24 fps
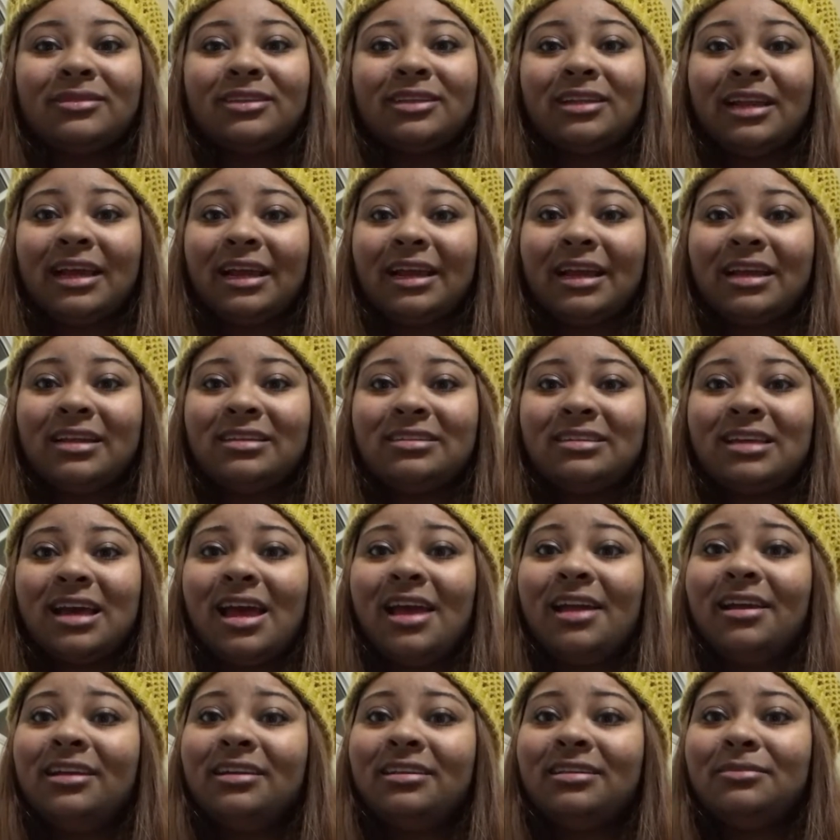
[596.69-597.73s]
like I
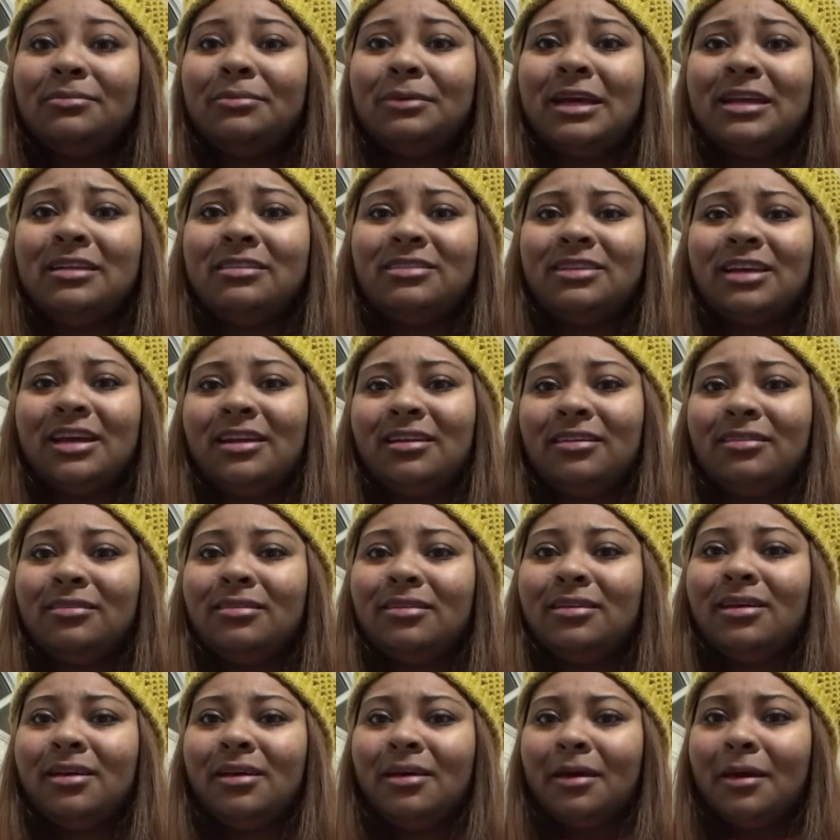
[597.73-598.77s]
said, it depends on
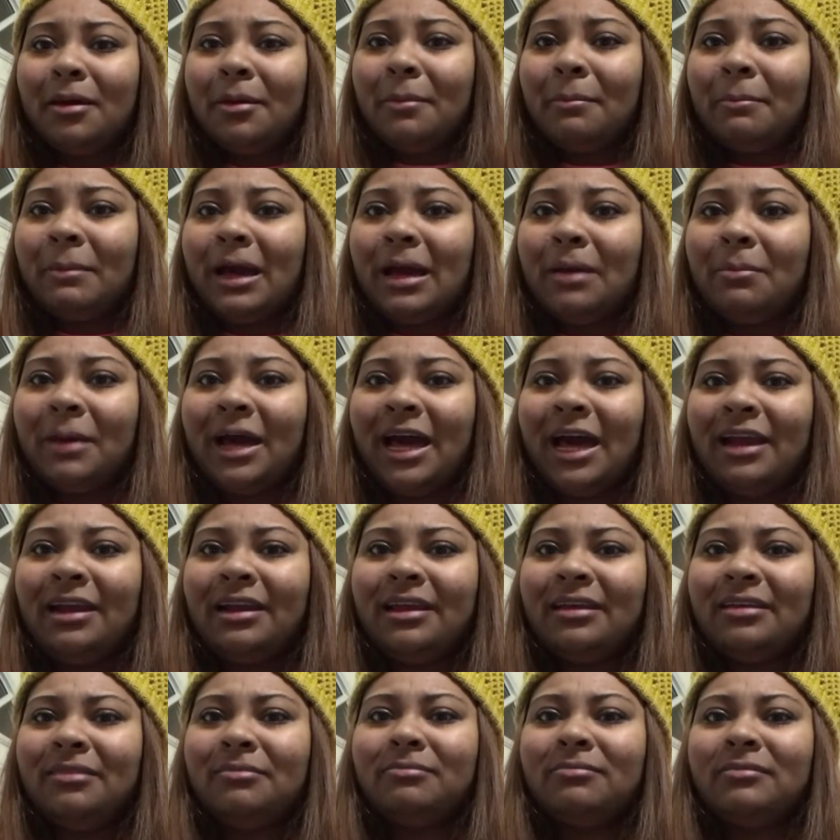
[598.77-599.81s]
my
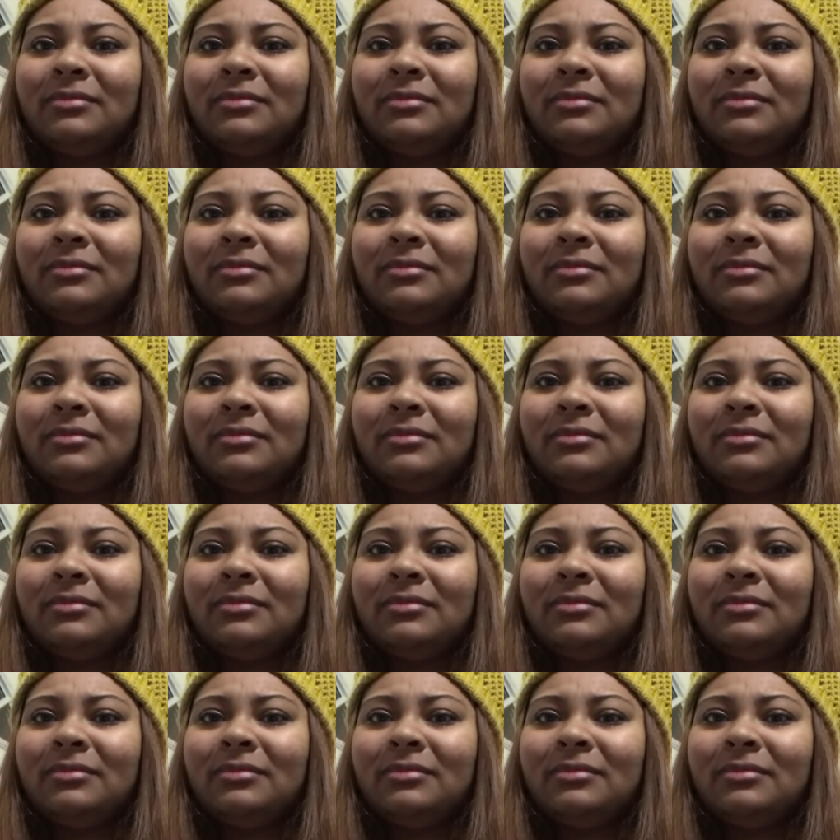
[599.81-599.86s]
body.